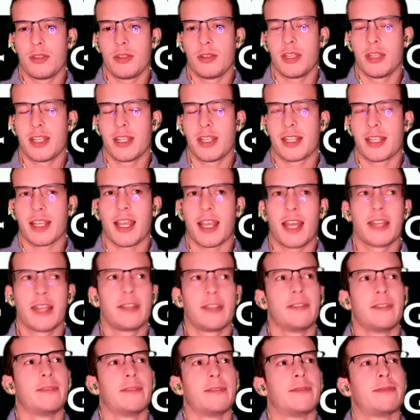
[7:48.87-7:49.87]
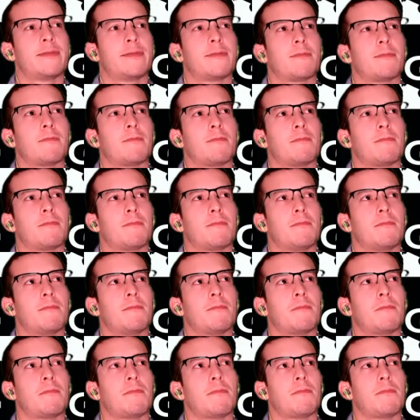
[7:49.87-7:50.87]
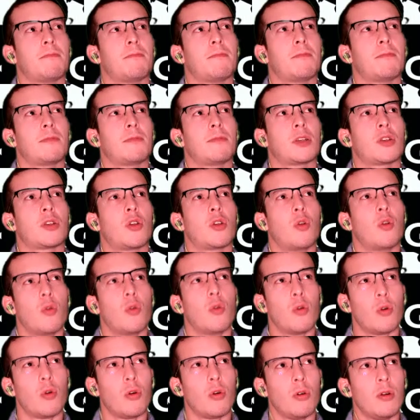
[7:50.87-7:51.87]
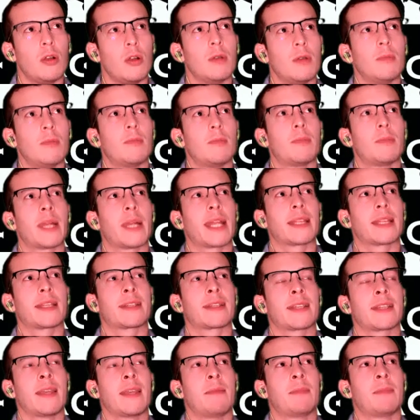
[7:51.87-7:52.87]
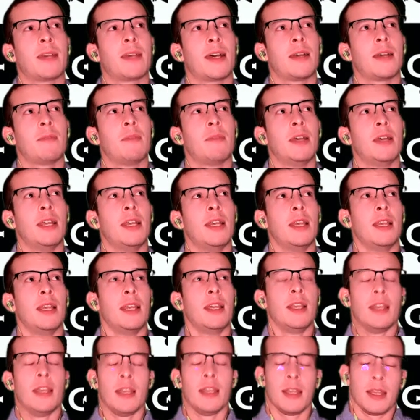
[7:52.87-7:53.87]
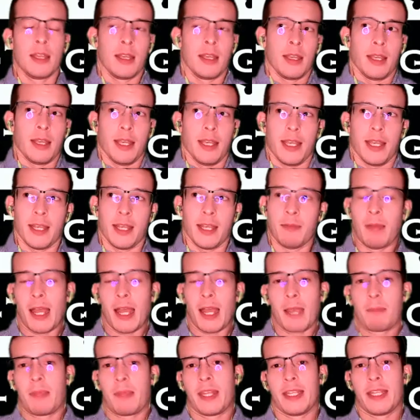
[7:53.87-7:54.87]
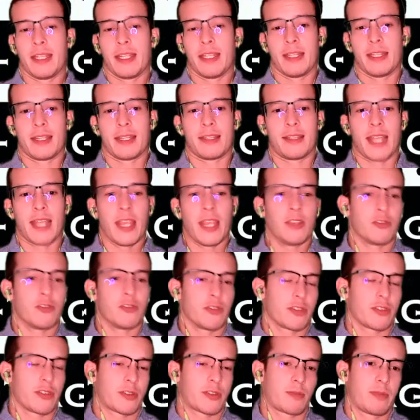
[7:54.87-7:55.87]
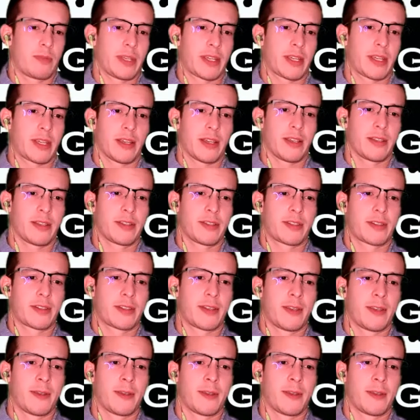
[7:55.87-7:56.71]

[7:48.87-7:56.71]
it's kind of cool, but at the same time, in my opinion, dangerous, because